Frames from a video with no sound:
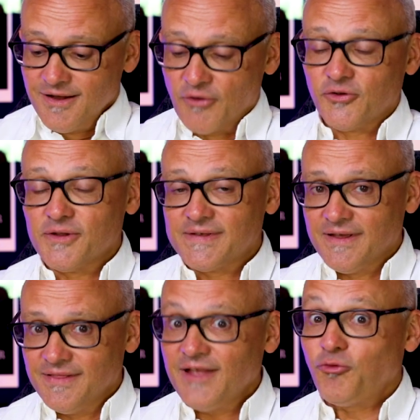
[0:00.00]
I was gonna
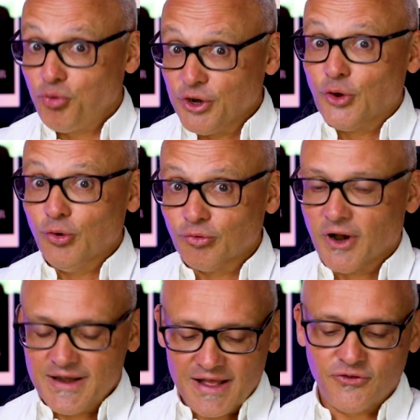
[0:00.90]
say, that's pretty cool,
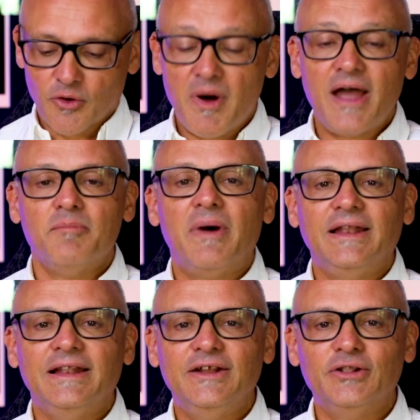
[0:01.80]
right? So my
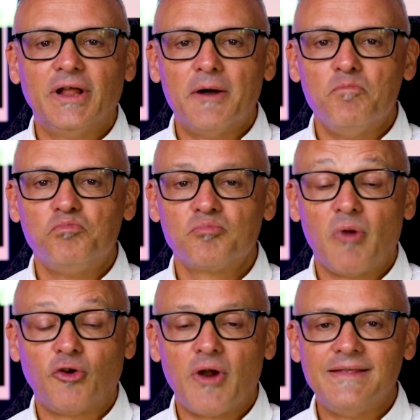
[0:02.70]

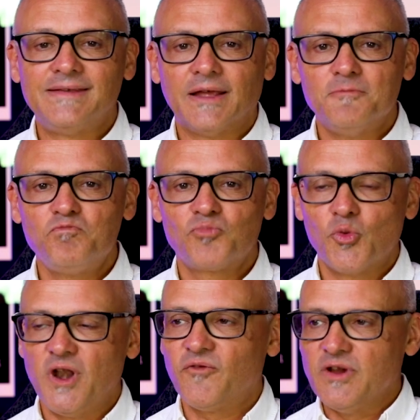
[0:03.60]
grandson,
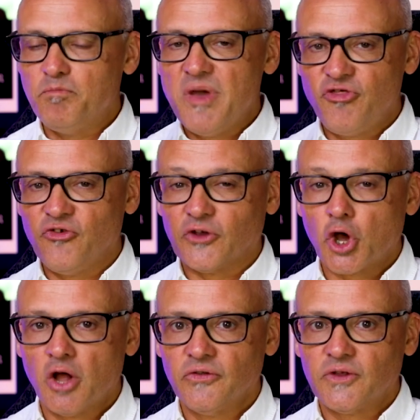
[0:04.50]
whenever he pitches a
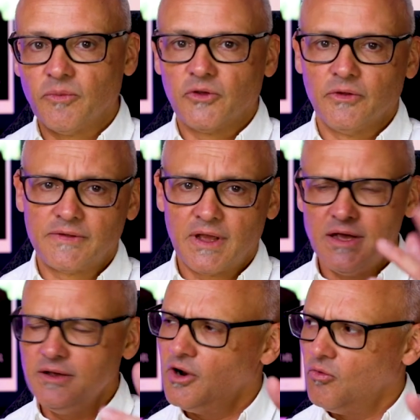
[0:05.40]
concept, so he'll say,
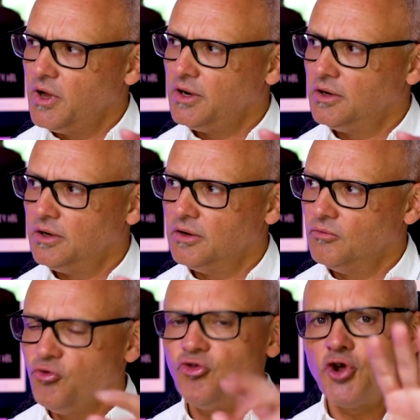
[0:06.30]
hey, you know what?
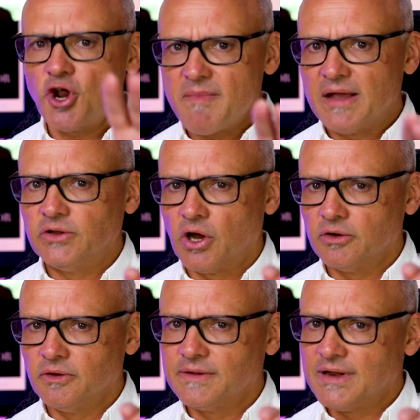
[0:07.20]
We should go to
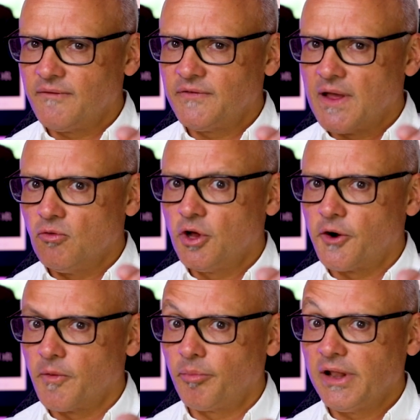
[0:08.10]
McDonald's, and after that, we'll go
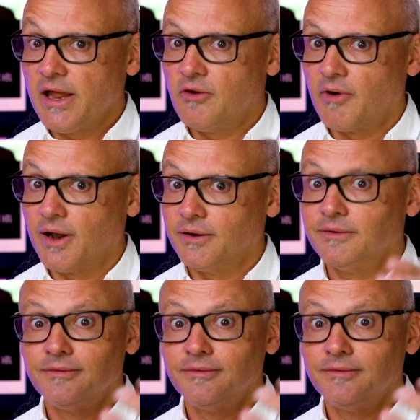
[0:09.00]
to the playground.